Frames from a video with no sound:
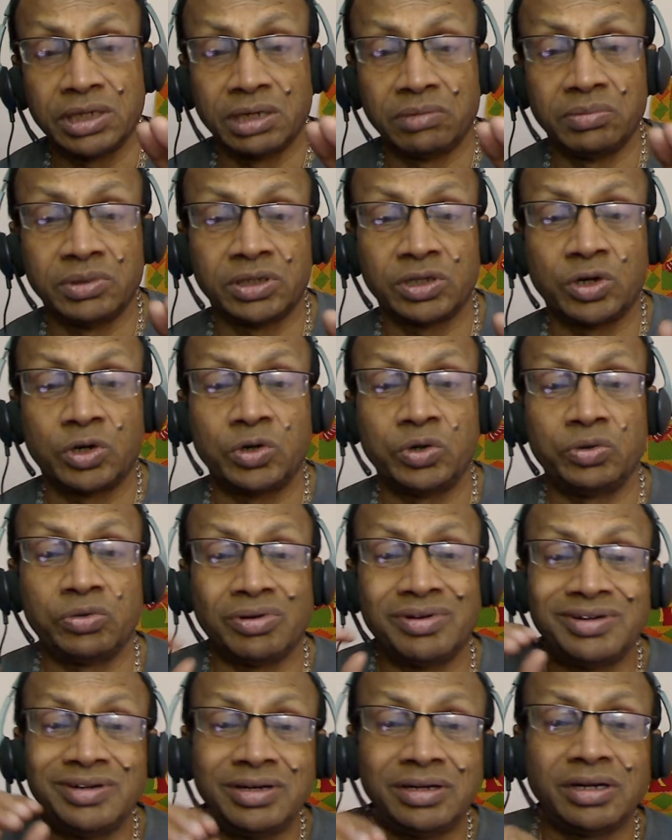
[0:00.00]
That means around
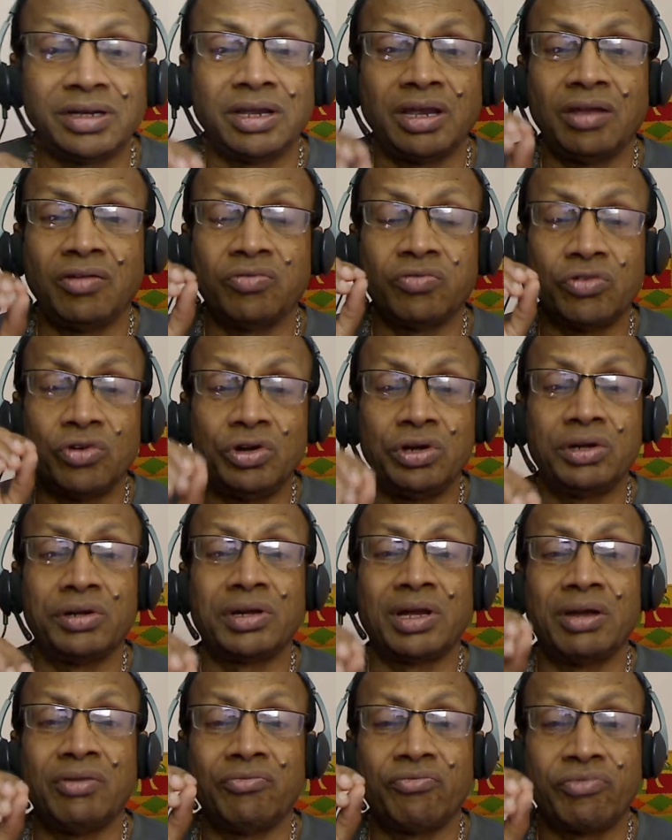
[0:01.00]
20
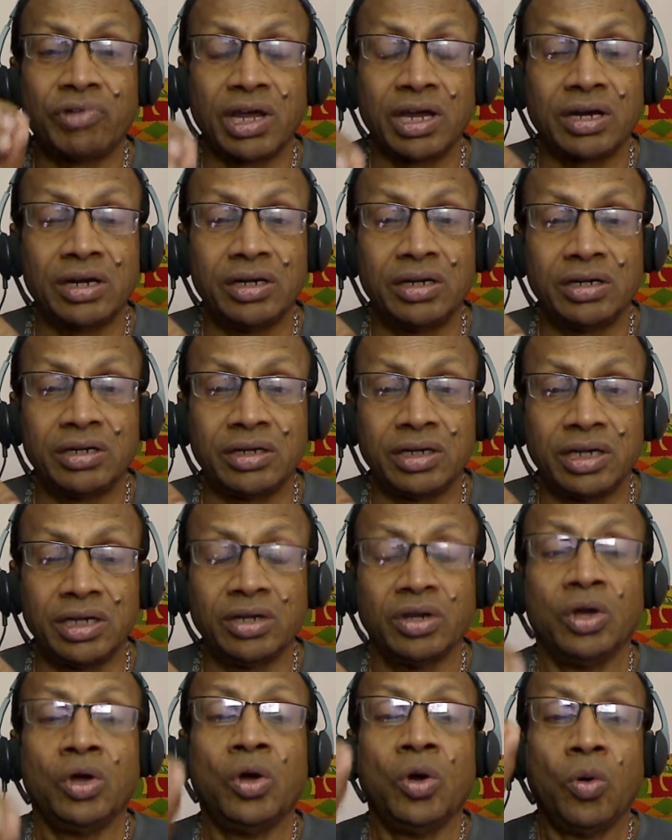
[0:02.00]
full-time
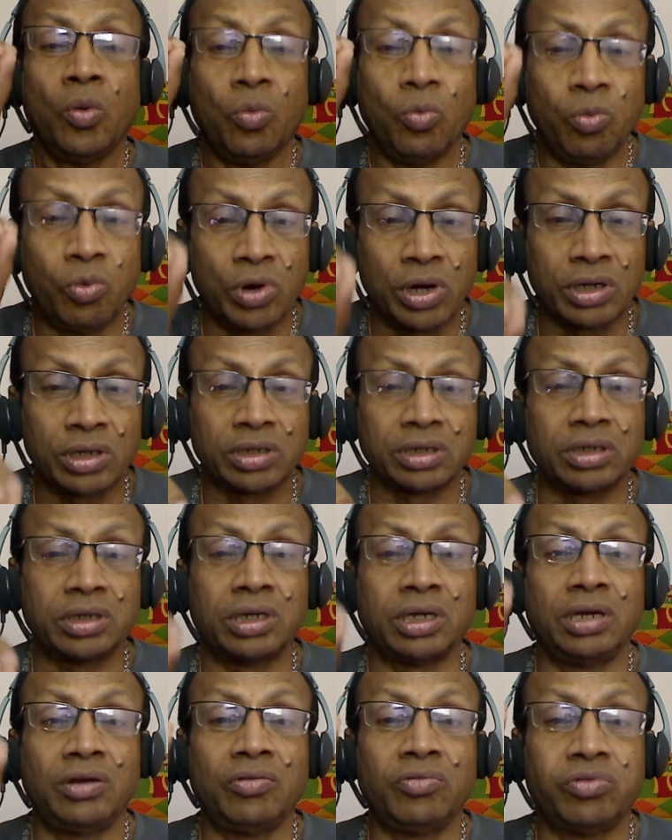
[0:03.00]
faculty
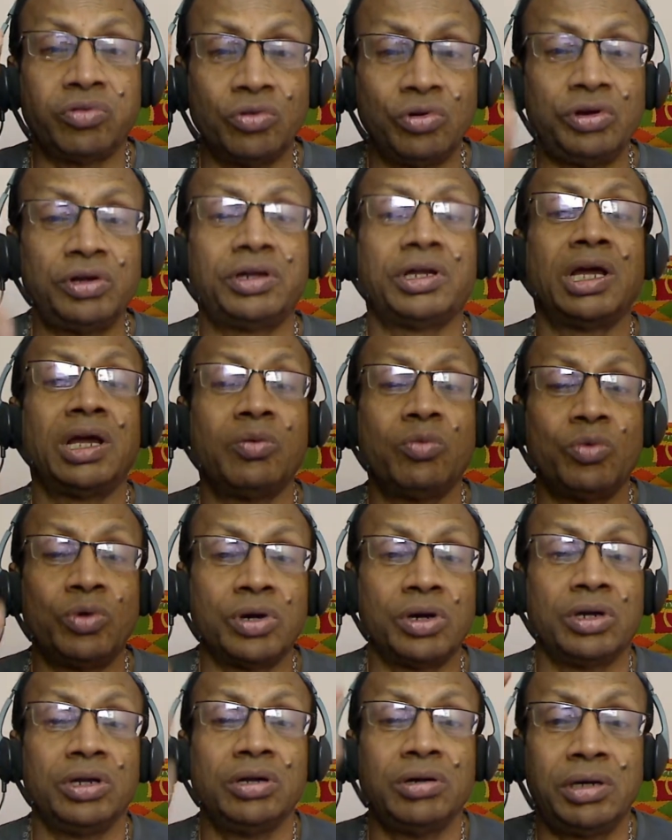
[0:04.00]
working full-time
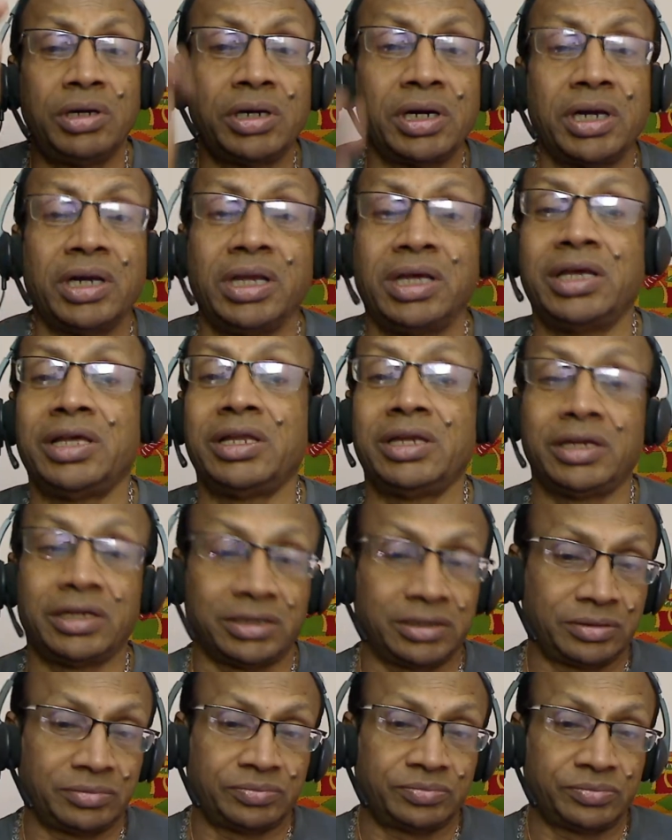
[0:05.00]
only on training
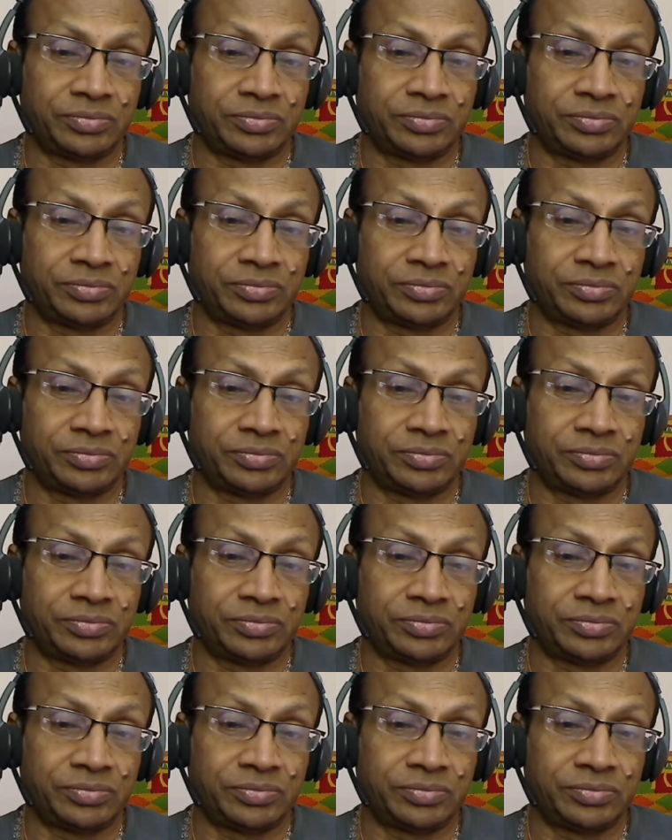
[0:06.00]
area.